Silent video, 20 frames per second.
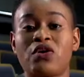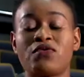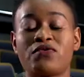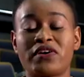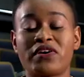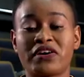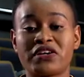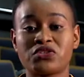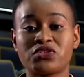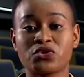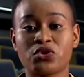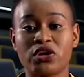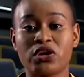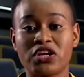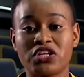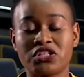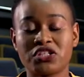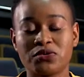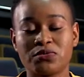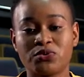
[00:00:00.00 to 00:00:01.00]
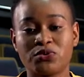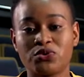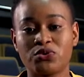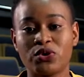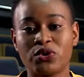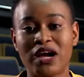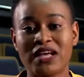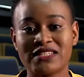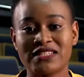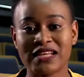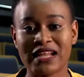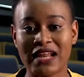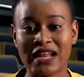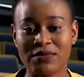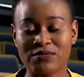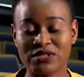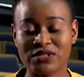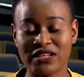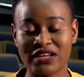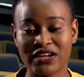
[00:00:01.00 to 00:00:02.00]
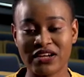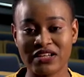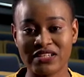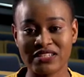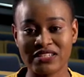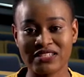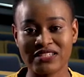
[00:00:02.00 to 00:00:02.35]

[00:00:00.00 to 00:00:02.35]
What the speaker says: offering scholarship to asylum seekers.